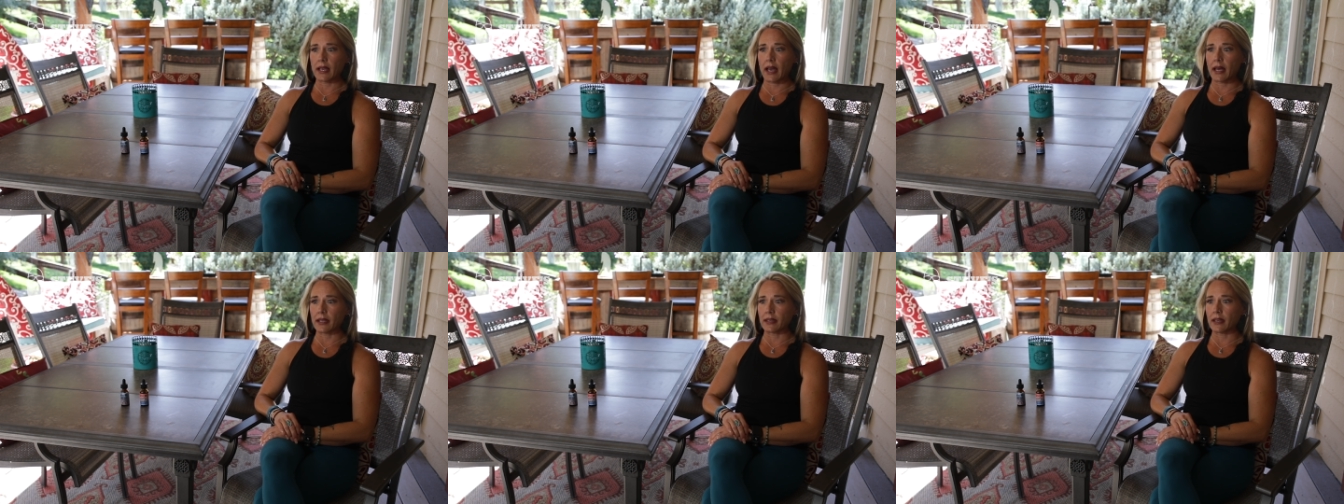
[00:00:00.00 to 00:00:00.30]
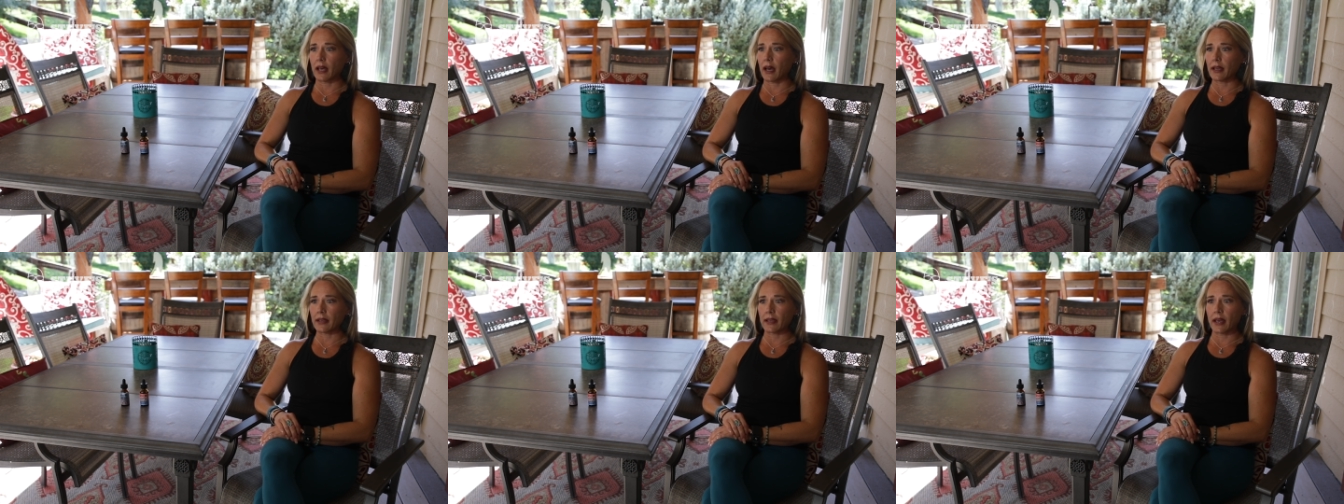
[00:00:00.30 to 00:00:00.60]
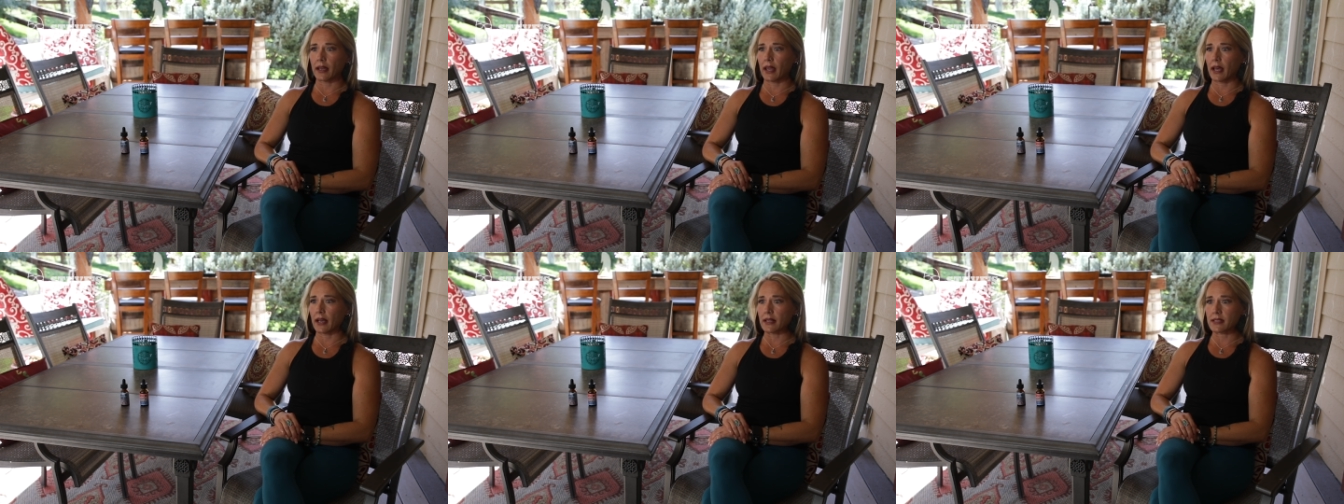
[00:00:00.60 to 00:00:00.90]
had not
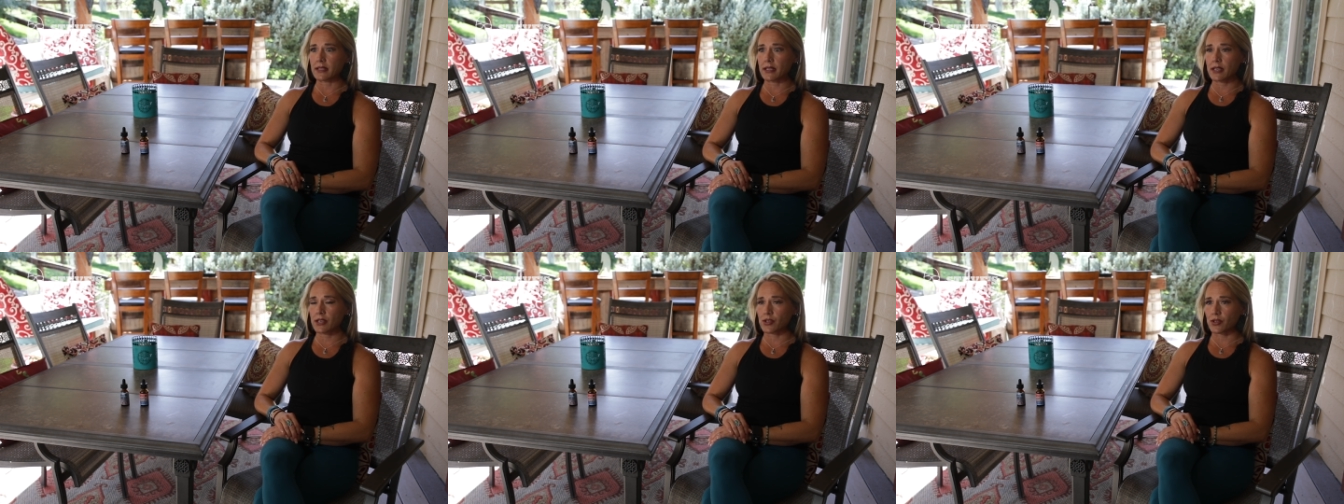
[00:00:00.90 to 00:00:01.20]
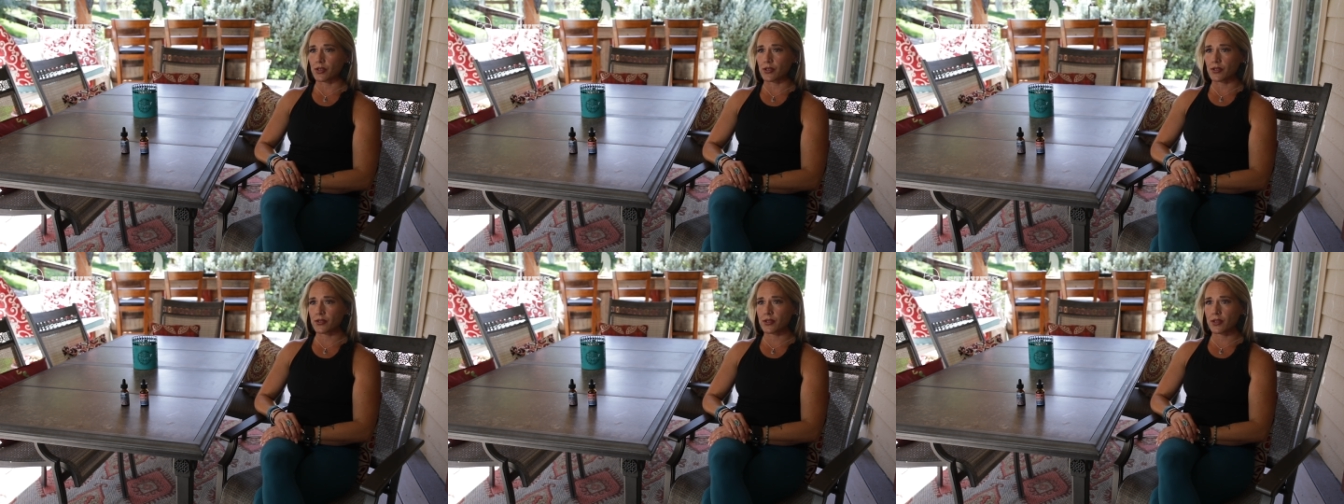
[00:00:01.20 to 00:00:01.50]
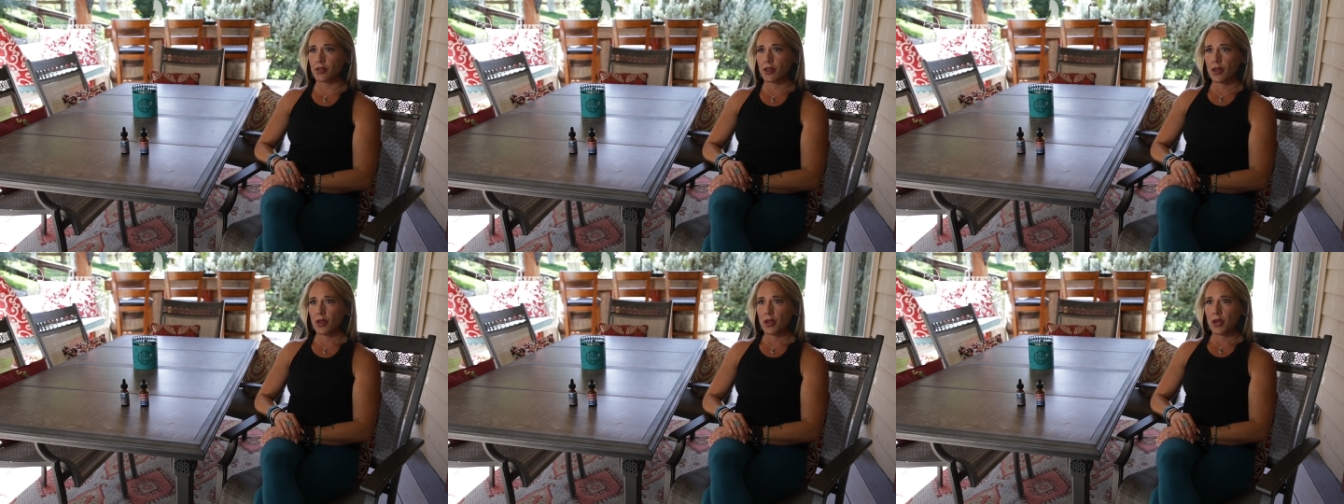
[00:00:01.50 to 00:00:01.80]
yet had
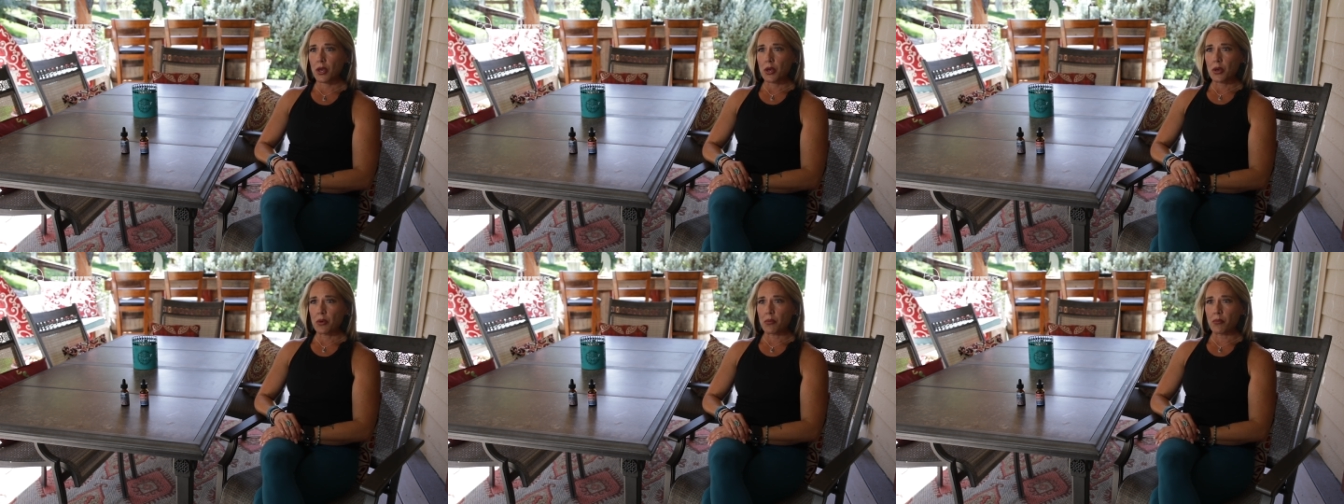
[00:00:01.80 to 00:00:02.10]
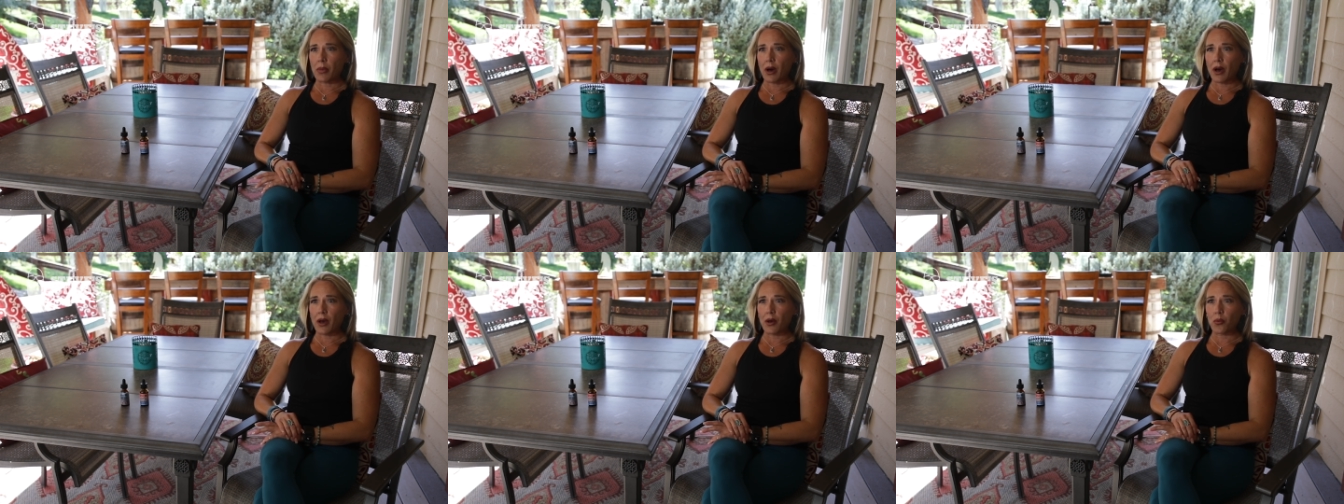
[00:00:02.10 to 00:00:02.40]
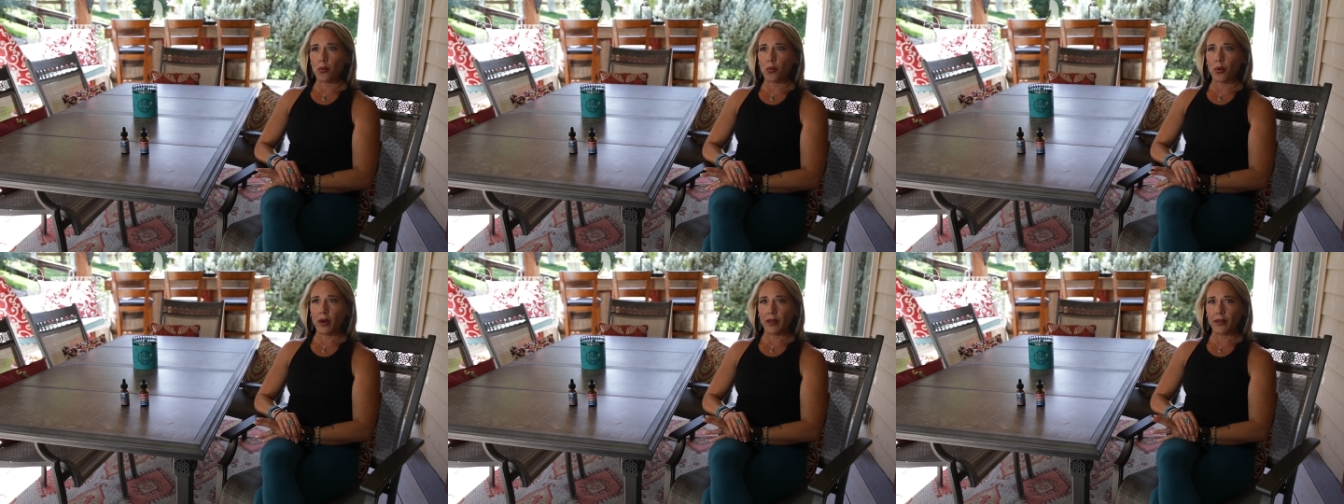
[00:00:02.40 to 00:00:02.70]
seizures.
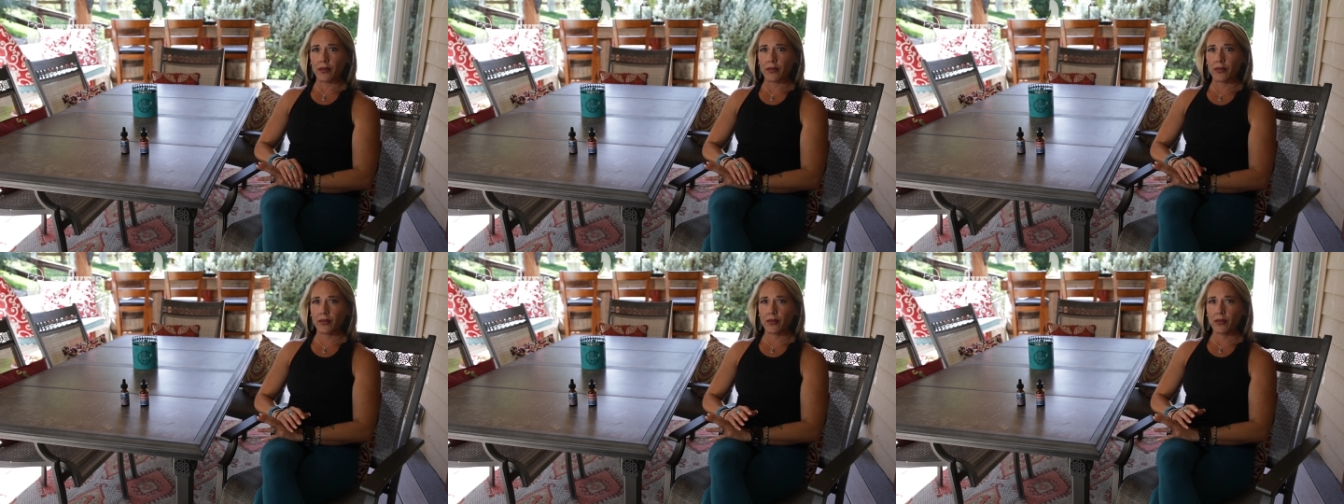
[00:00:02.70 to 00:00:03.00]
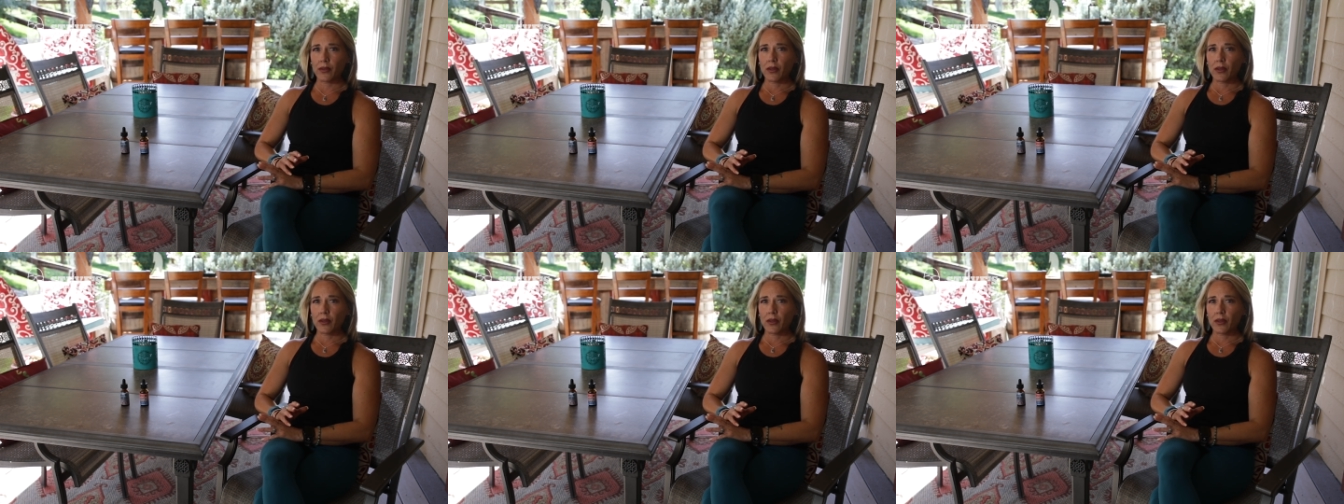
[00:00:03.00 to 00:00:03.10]
But with